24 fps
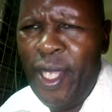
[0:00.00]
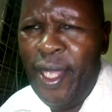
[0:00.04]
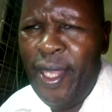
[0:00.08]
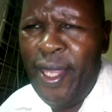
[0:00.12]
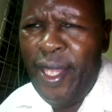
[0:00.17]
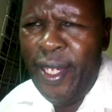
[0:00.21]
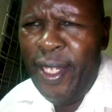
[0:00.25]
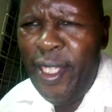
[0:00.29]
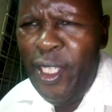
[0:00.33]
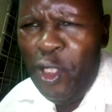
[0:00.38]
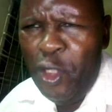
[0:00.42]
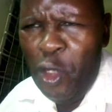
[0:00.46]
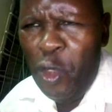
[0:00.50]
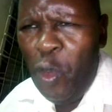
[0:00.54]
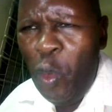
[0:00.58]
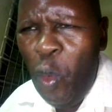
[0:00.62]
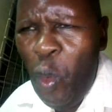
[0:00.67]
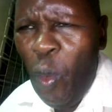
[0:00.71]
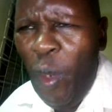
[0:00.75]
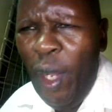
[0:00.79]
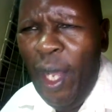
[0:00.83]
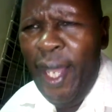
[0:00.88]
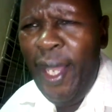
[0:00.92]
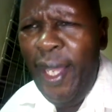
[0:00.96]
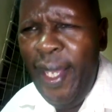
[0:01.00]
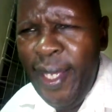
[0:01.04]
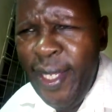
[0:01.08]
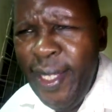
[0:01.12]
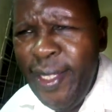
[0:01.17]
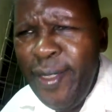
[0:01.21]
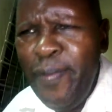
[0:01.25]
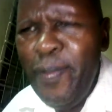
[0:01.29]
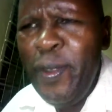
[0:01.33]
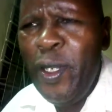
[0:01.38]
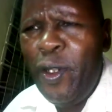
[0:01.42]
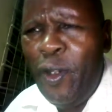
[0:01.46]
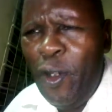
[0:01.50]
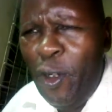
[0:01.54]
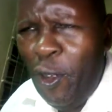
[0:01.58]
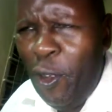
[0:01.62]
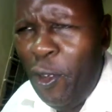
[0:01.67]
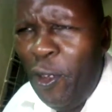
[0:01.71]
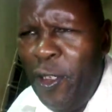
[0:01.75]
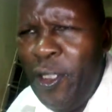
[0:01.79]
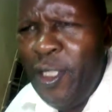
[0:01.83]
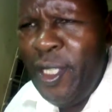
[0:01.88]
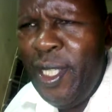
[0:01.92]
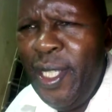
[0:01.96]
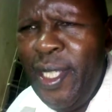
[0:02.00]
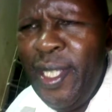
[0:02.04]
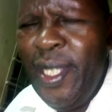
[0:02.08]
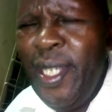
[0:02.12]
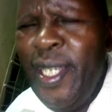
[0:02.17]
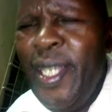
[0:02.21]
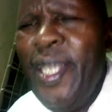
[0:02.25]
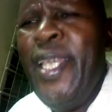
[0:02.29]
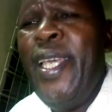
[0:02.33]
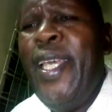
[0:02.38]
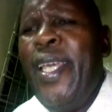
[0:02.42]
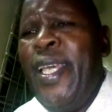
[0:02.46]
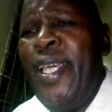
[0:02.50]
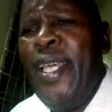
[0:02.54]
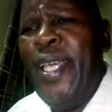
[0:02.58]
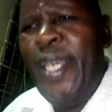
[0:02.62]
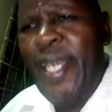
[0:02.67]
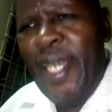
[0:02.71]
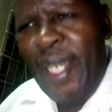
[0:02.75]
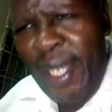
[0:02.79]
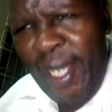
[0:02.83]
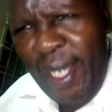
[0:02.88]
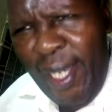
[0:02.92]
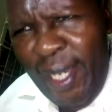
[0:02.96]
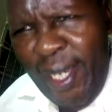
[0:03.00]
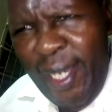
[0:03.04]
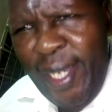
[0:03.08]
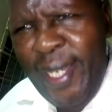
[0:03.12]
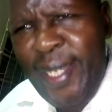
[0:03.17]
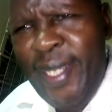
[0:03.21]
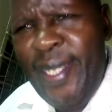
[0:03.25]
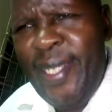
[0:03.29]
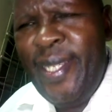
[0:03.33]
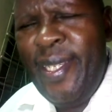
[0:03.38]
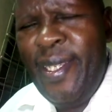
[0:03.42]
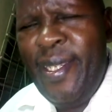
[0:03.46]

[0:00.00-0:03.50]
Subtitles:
The reason why is because, and